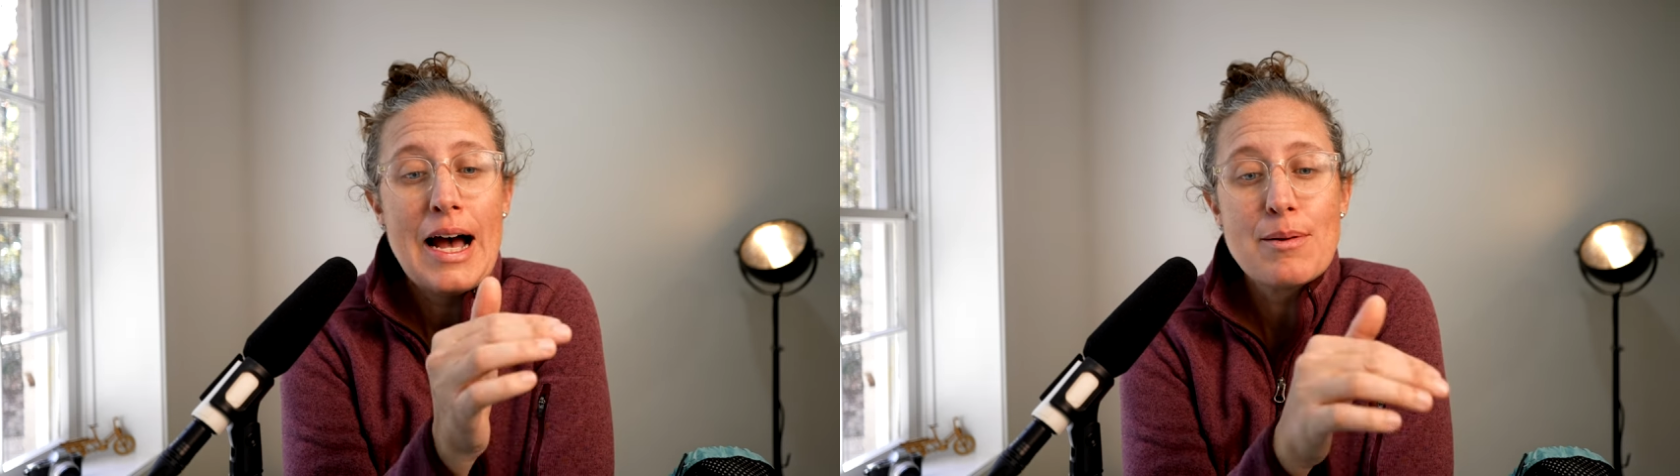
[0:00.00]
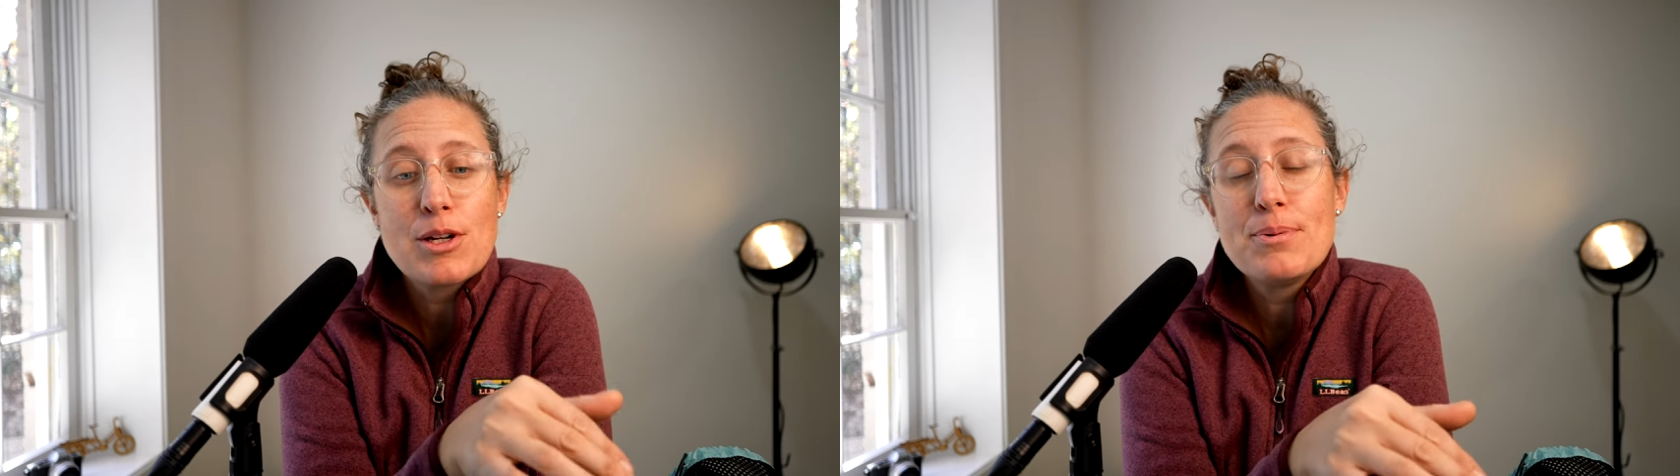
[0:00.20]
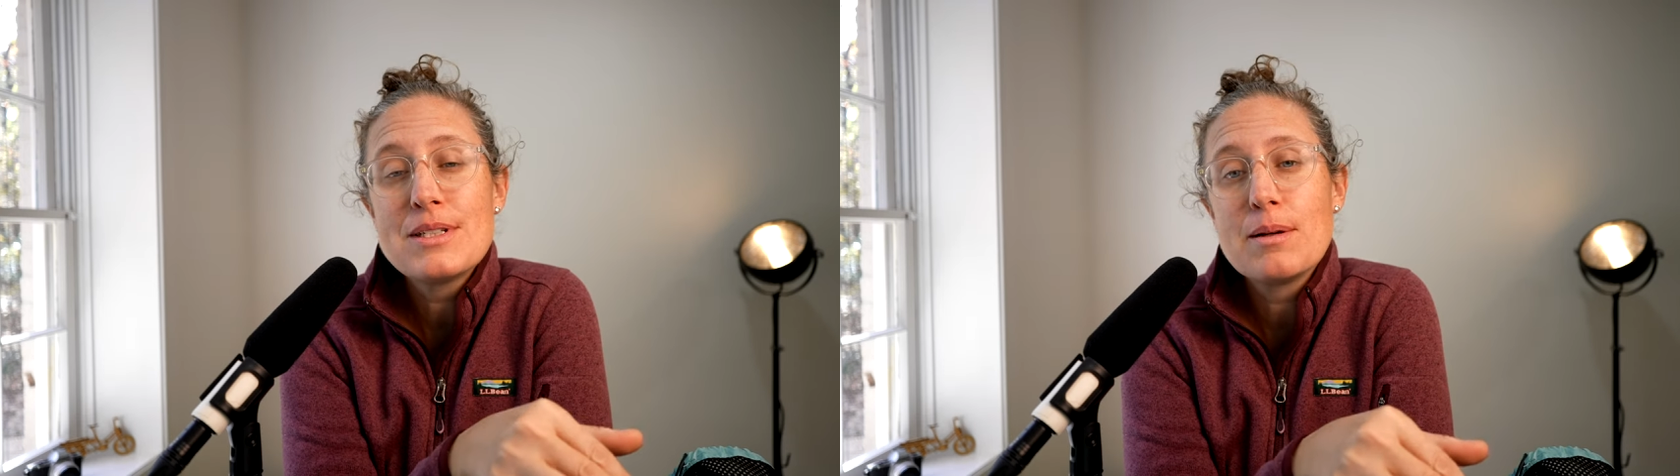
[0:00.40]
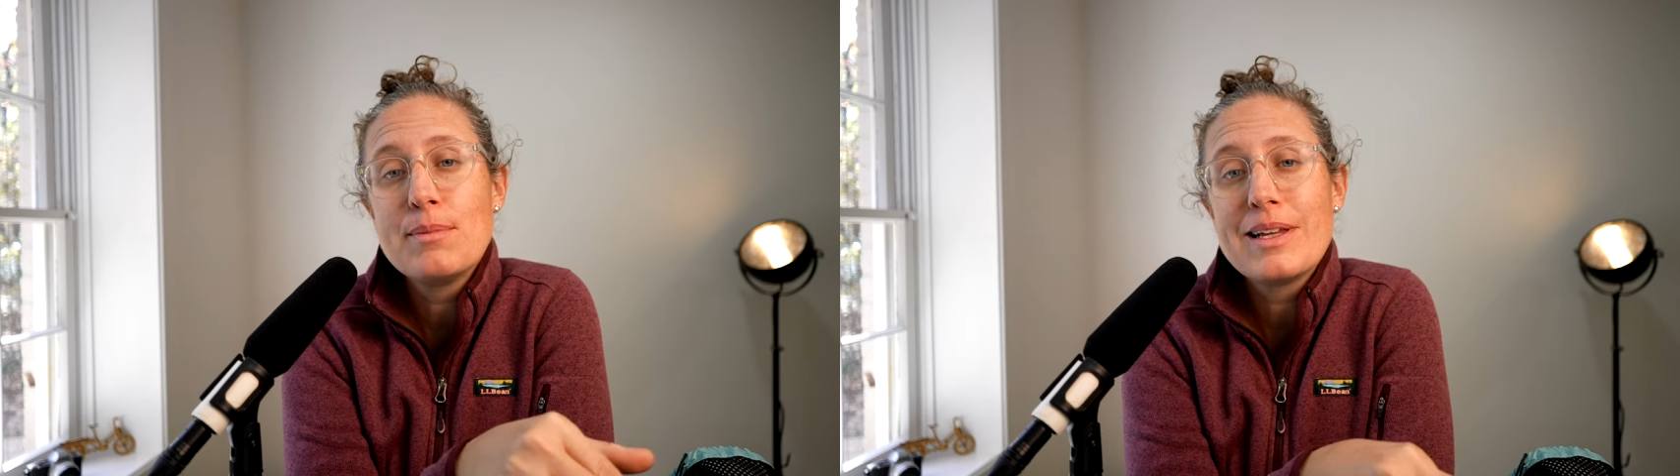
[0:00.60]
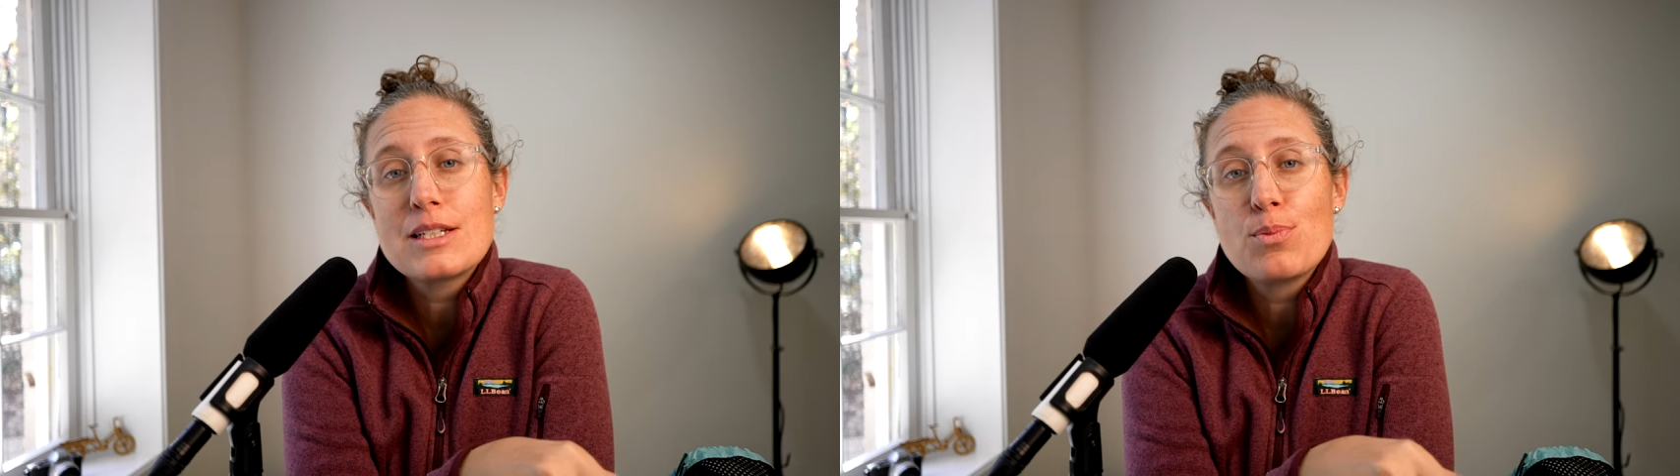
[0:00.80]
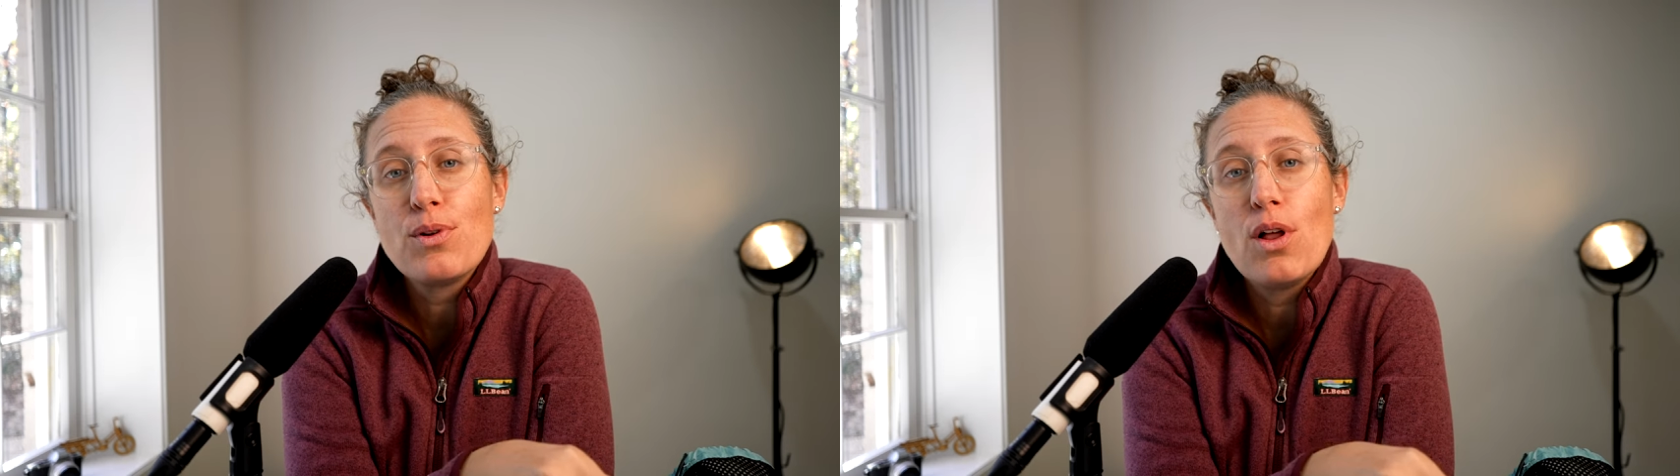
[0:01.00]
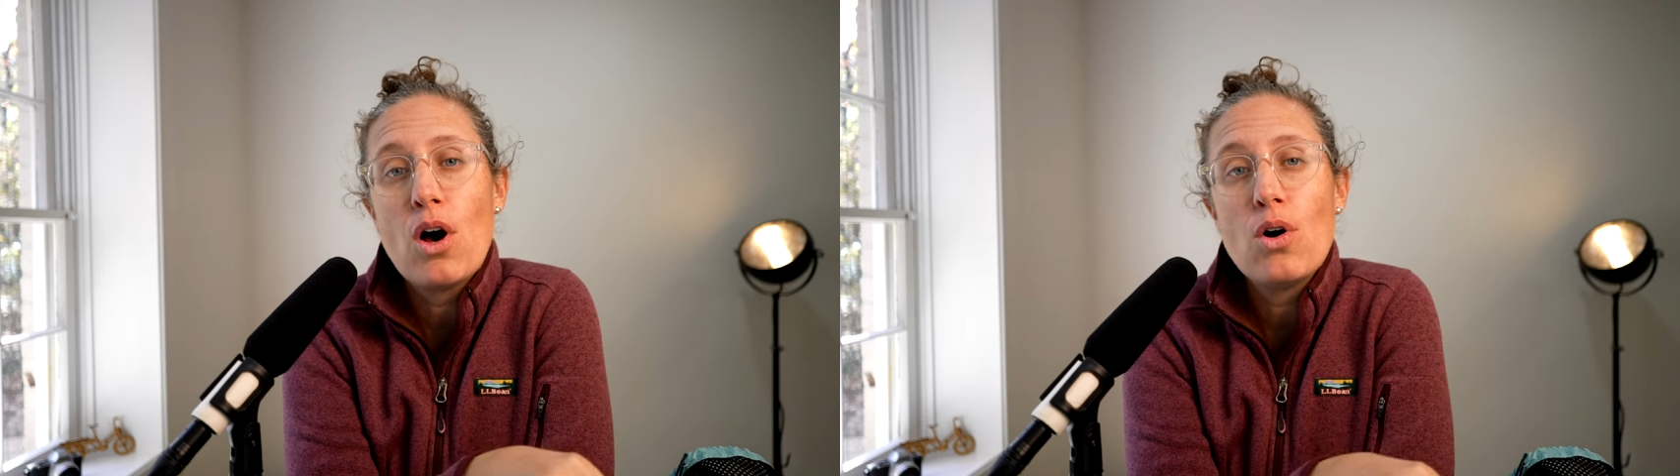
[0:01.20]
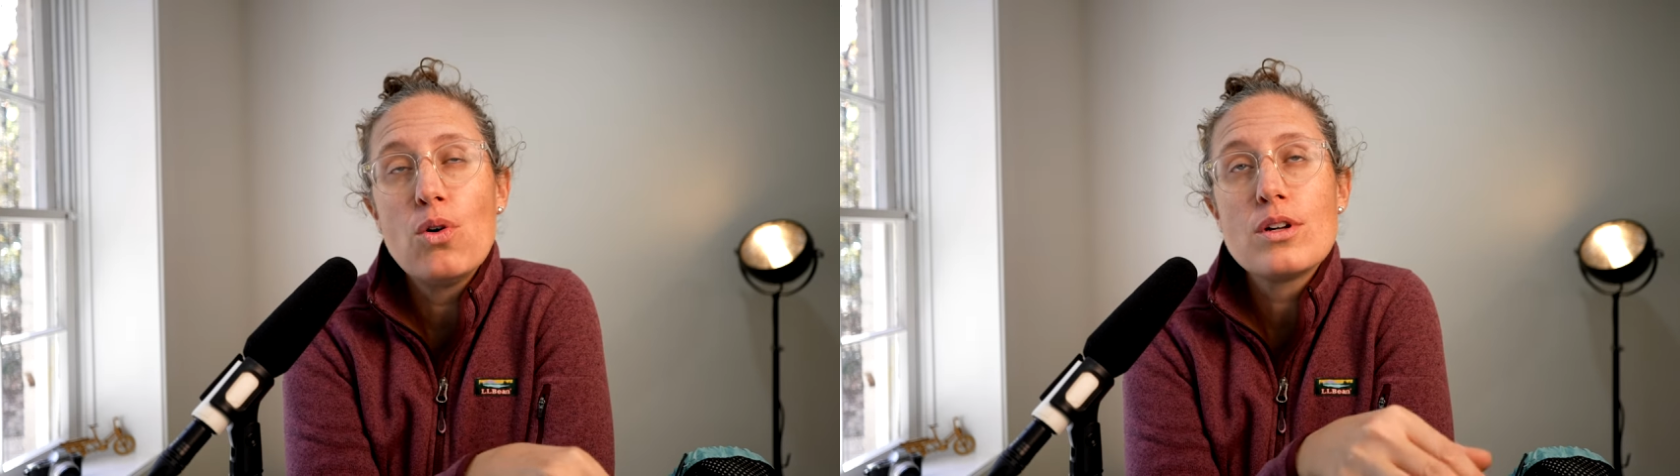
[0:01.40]
I'm gonna put some links
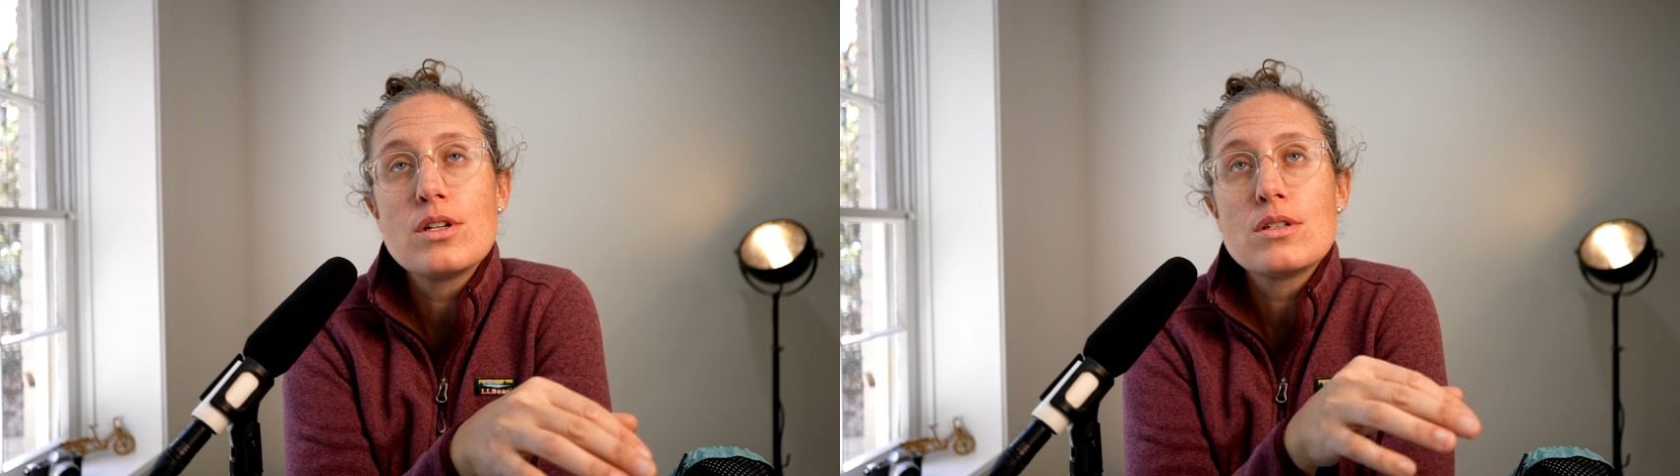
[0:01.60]
below